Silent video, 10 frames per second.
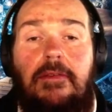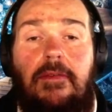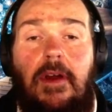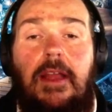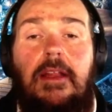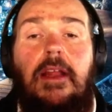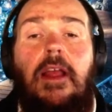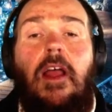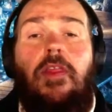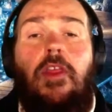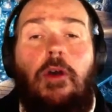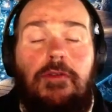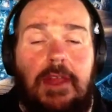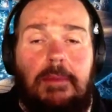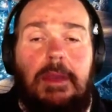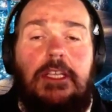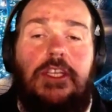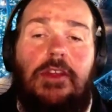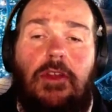right? Those images,